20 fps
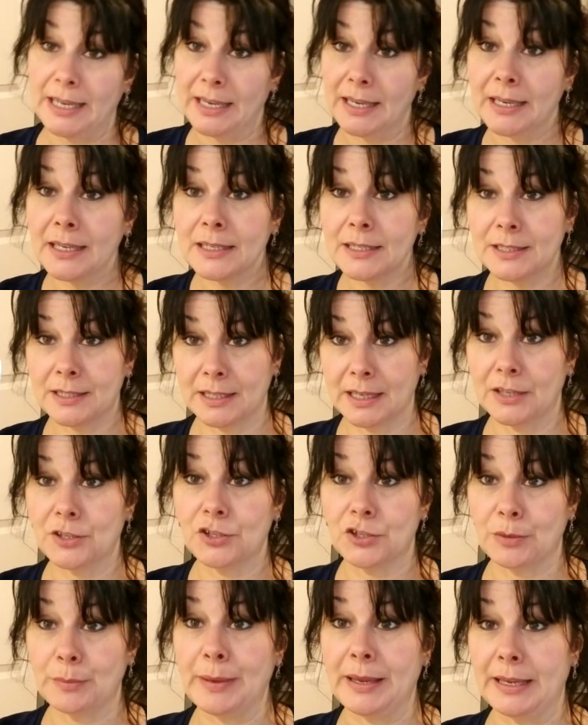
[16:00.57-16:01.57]
is
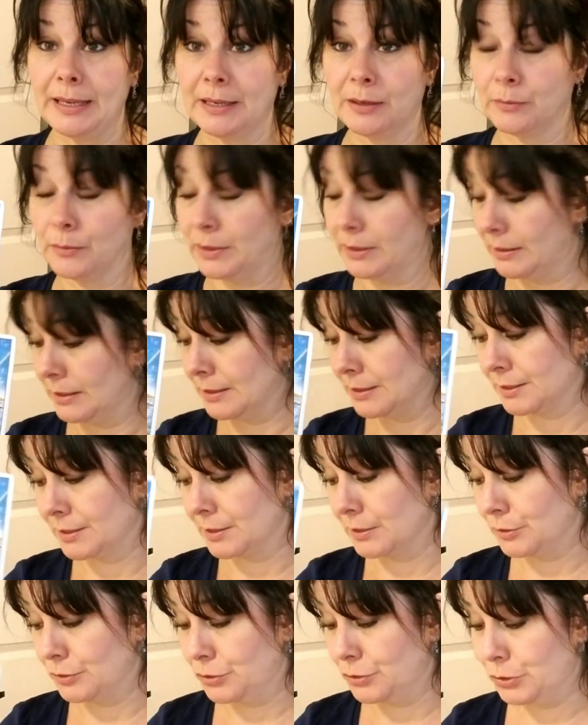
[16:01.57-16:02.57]
that you're making with this
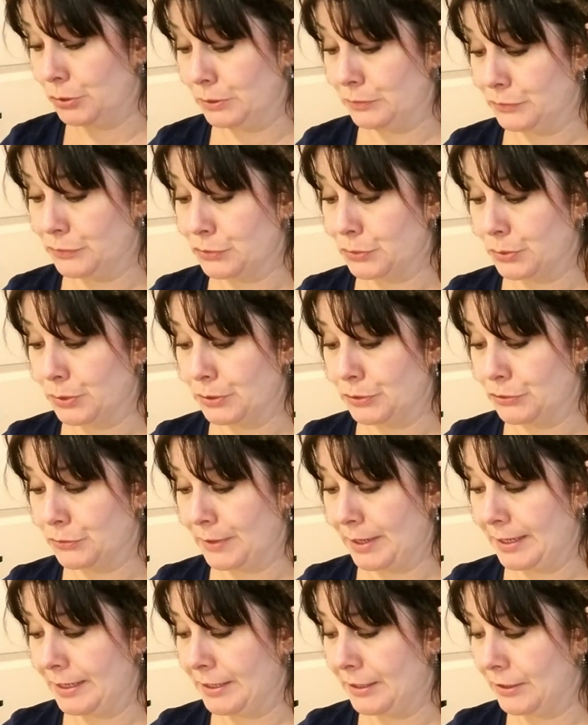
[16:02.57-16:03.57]
little Two of Swords
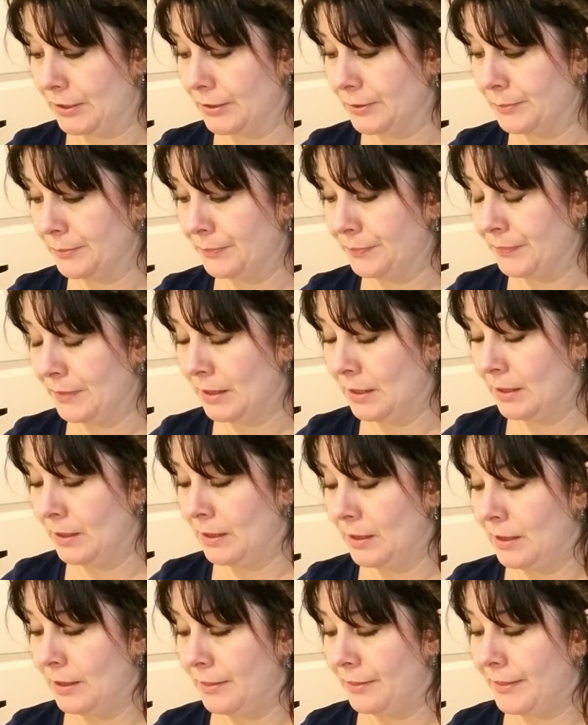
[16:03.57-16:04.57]
right here
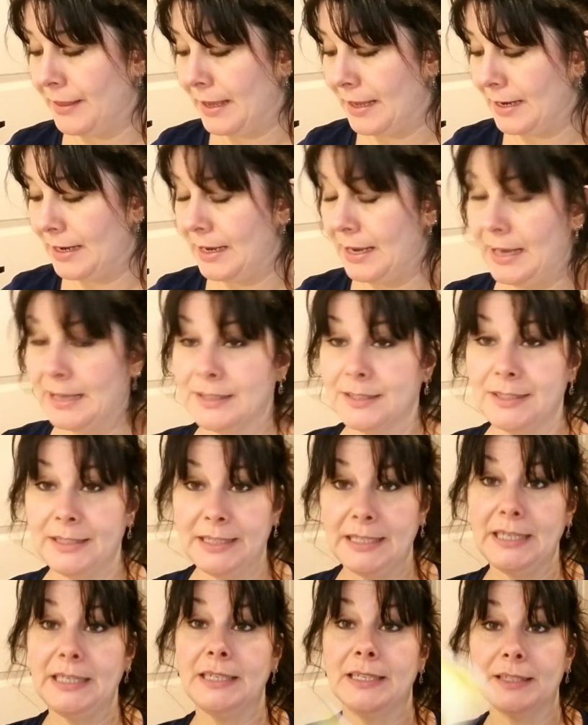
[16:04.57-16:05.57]
that has
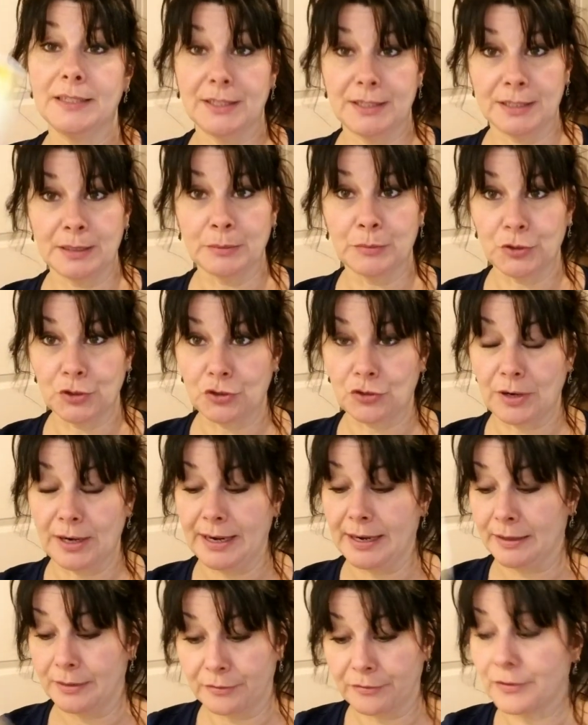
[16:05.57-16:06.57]
needed some
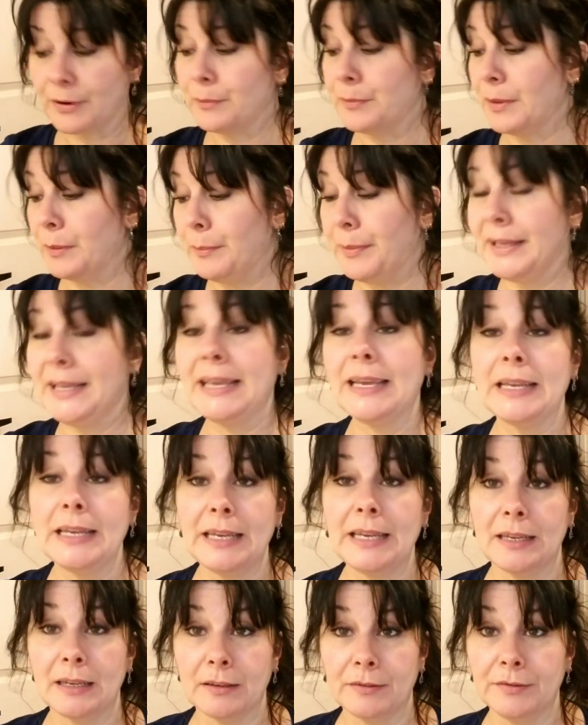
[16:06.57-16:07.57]
strength from the
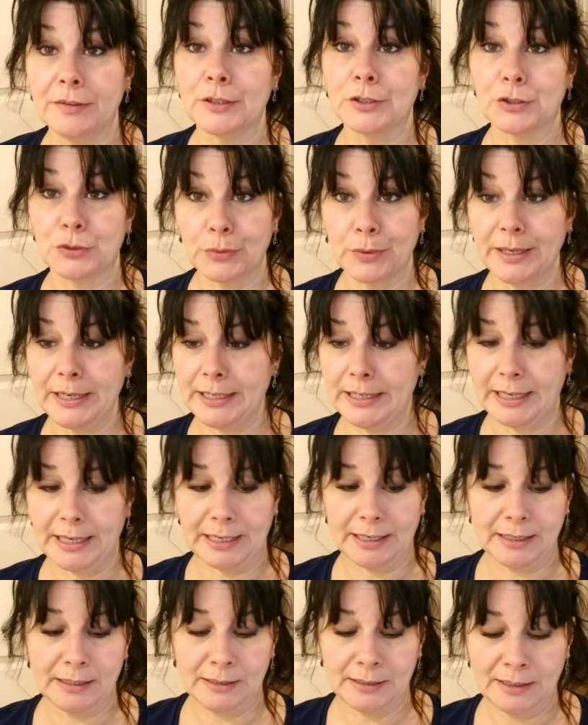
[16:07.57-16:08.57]
beginning of this
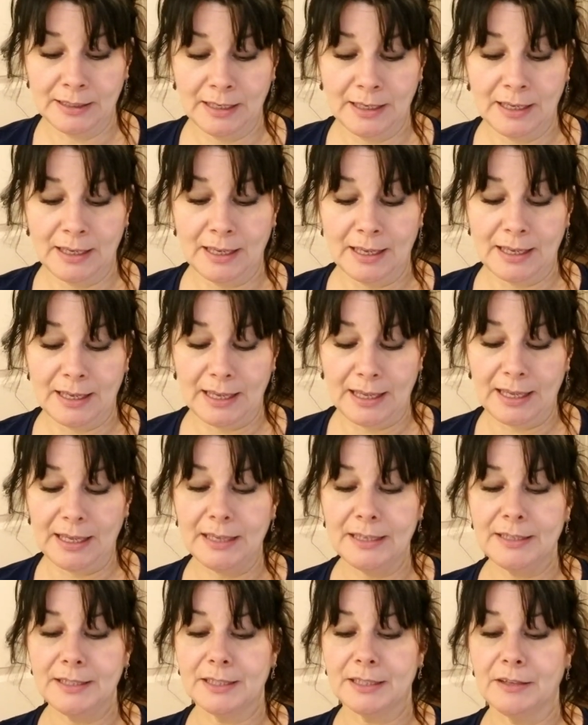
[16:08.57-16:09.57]
reading
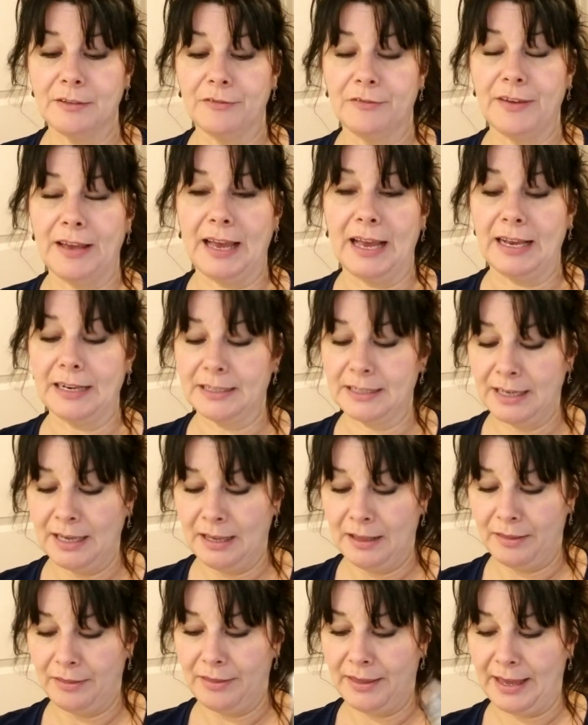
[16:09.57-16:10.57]
is the fact
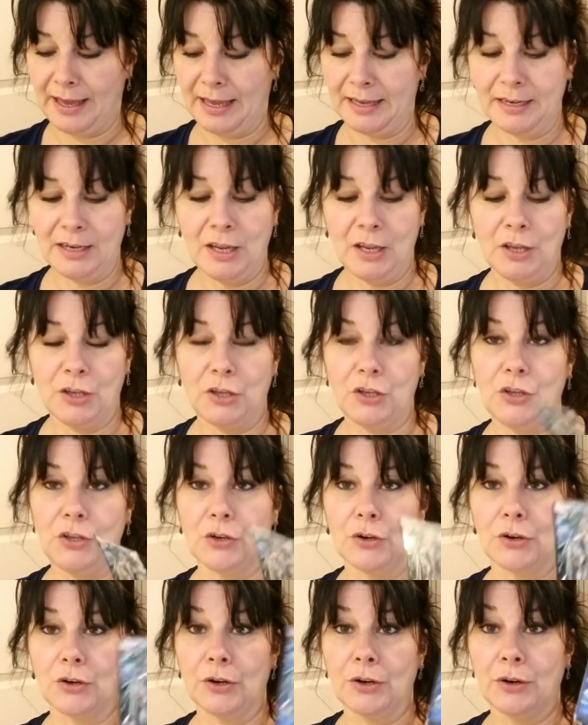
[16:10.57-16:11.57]
that
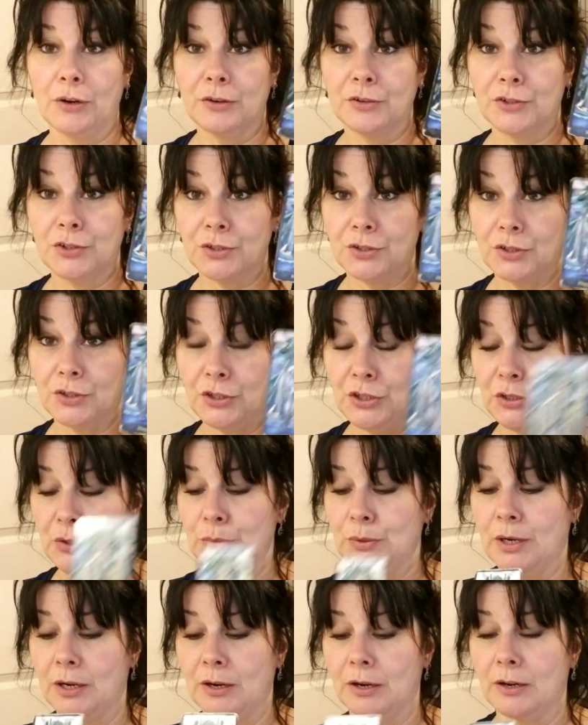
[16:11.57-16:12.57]
you're
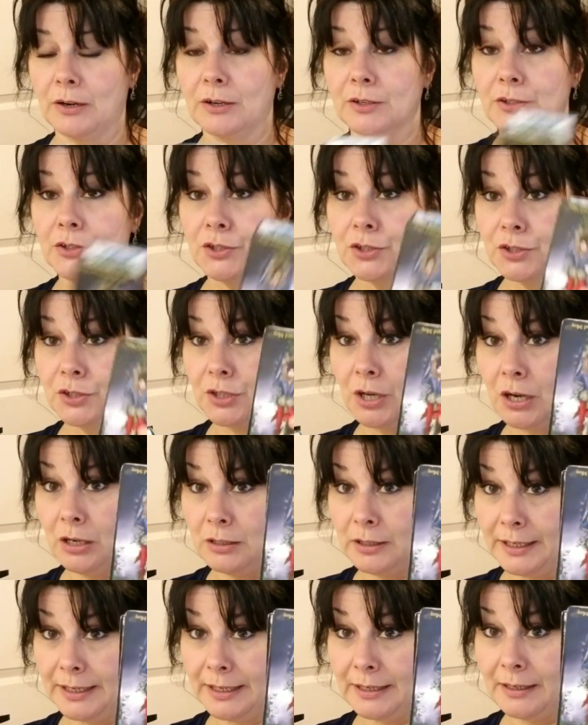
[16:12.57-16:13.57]
you are
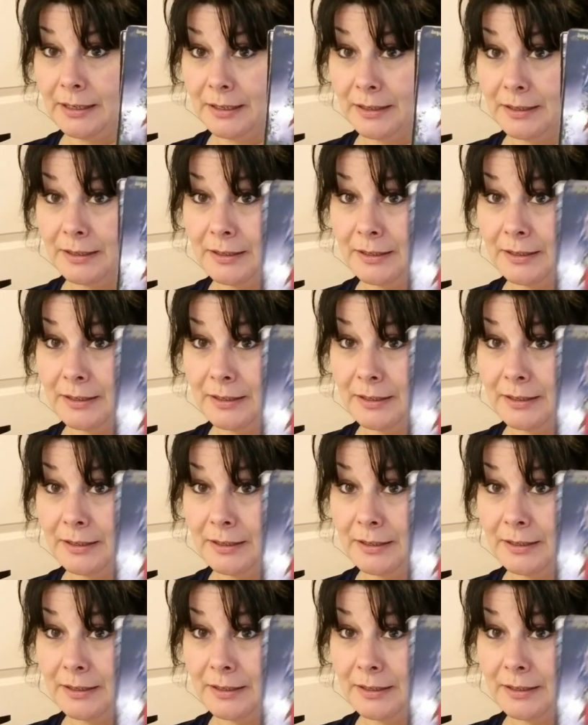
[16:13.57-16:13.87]
stalling